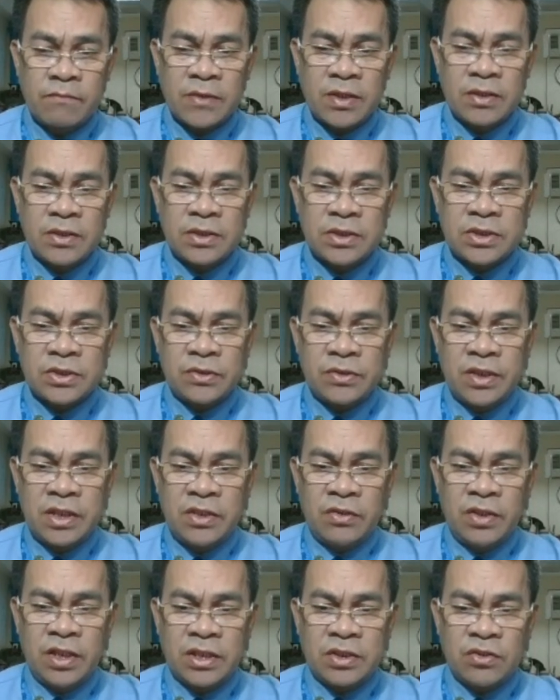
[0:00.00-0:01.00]
So the
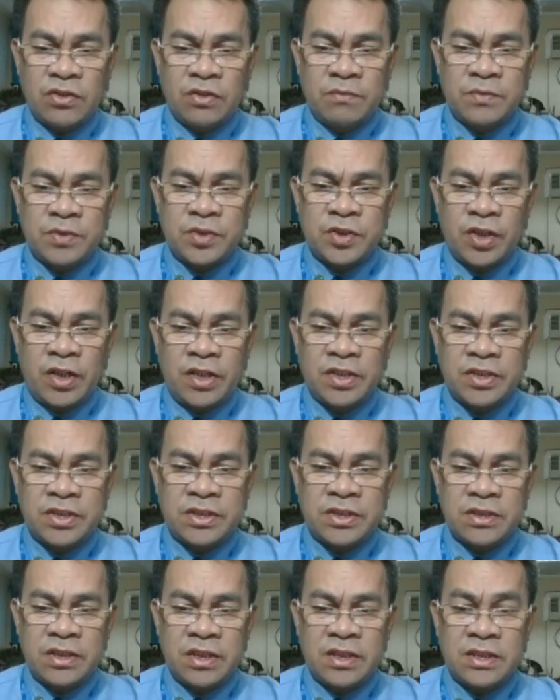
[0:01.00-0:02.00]
unit of
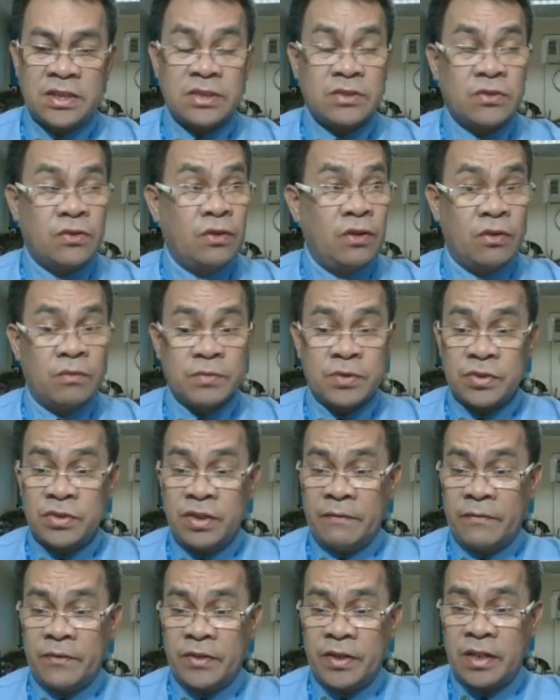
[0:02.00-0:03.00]
charge is coulomb. So
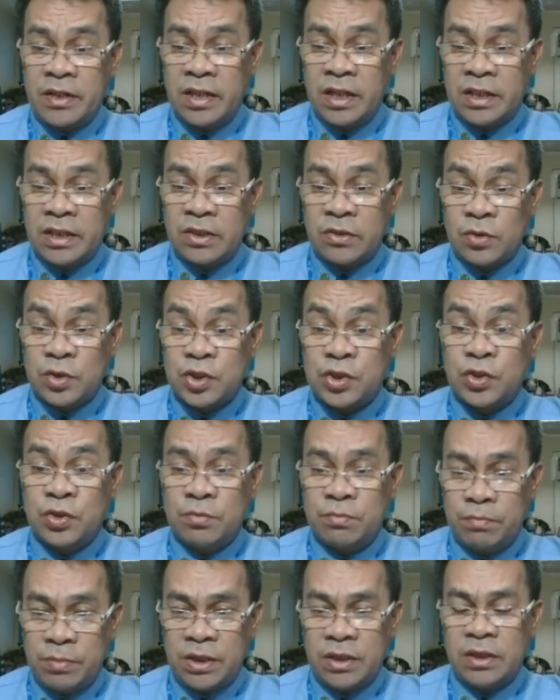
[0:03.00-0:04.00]
therefore, the dq
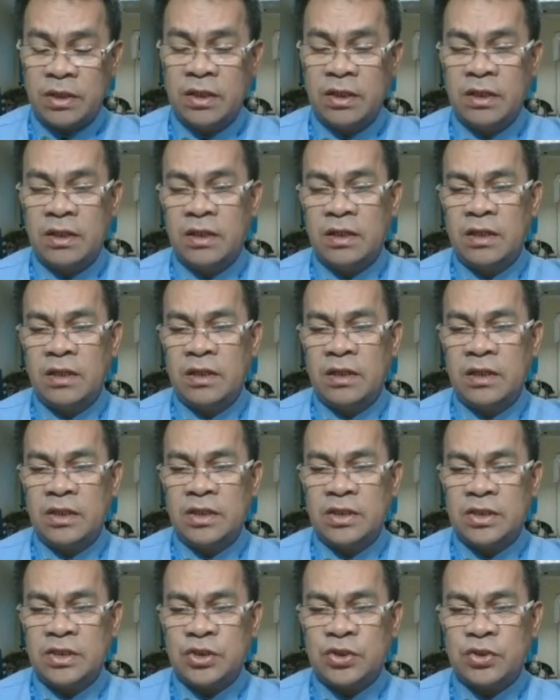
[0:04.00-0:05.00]
should be
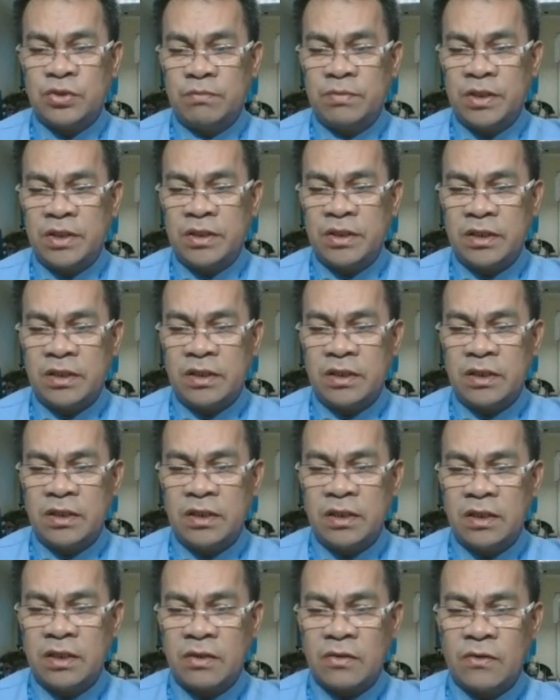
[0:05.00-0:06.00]
the
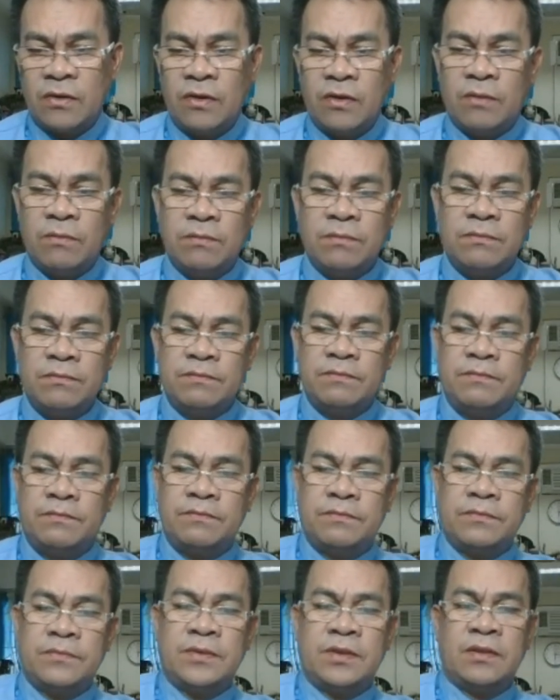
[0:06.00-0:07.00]
coulomb.
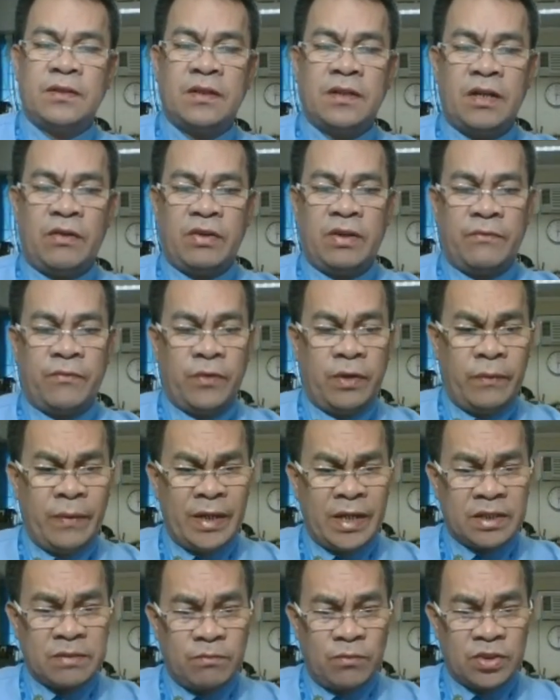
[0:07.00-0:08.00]
Now, if we will
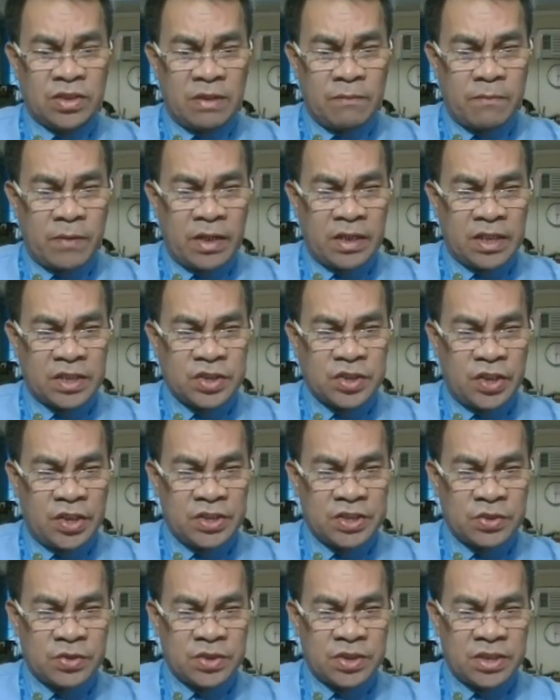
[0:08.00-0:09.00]
not multiply the
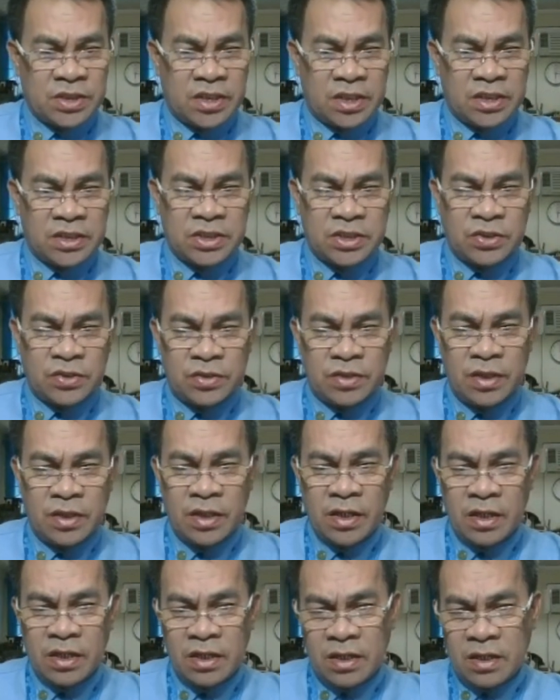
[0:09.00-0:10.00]
charge concentration,
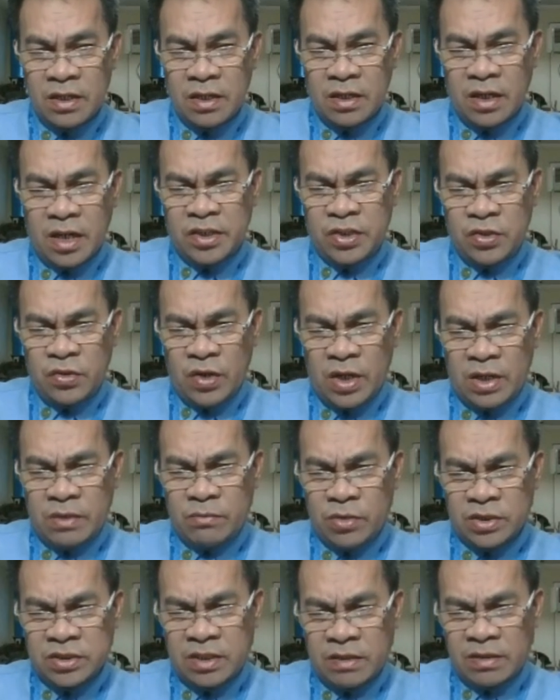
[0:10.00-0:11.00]
and you are
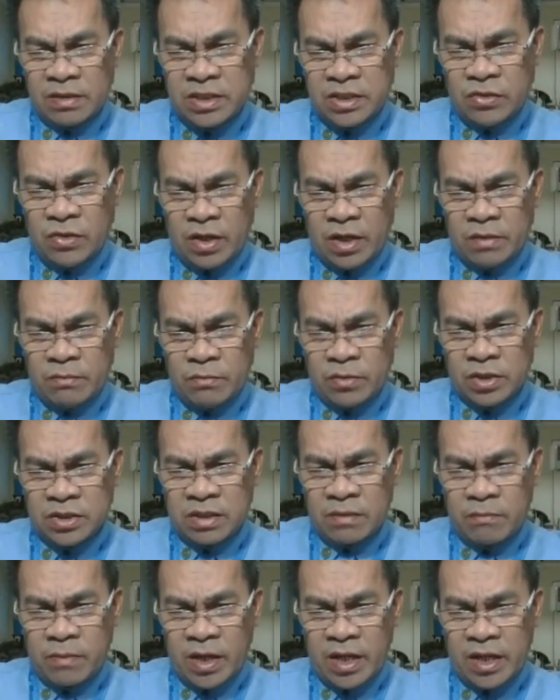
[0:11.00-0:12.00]

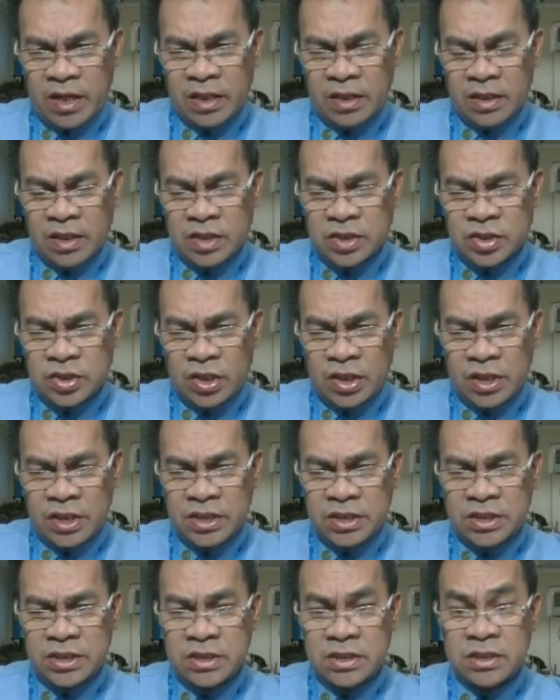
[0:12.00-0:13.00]
multiplying the
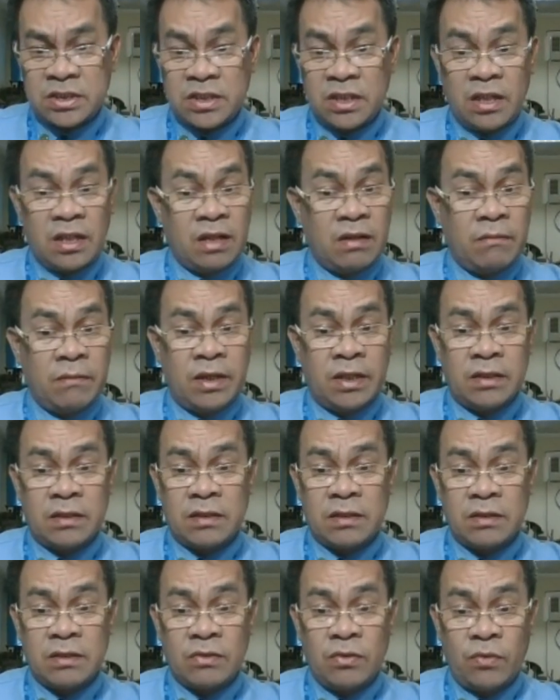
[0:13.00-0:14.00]
charge element
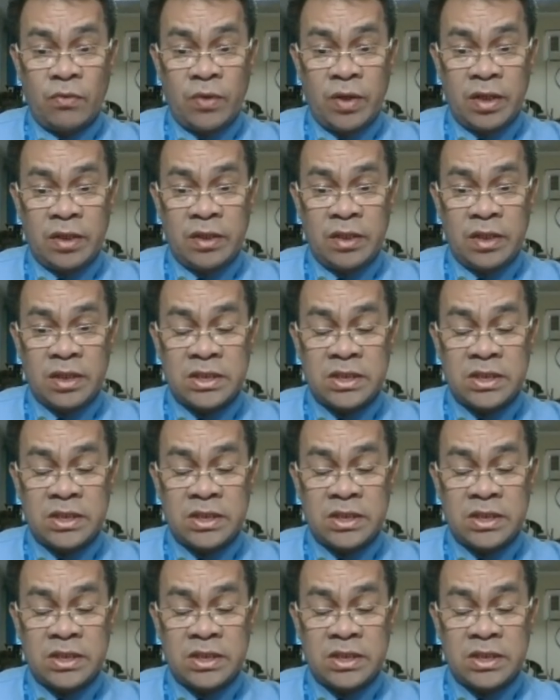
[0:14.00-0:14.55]
with the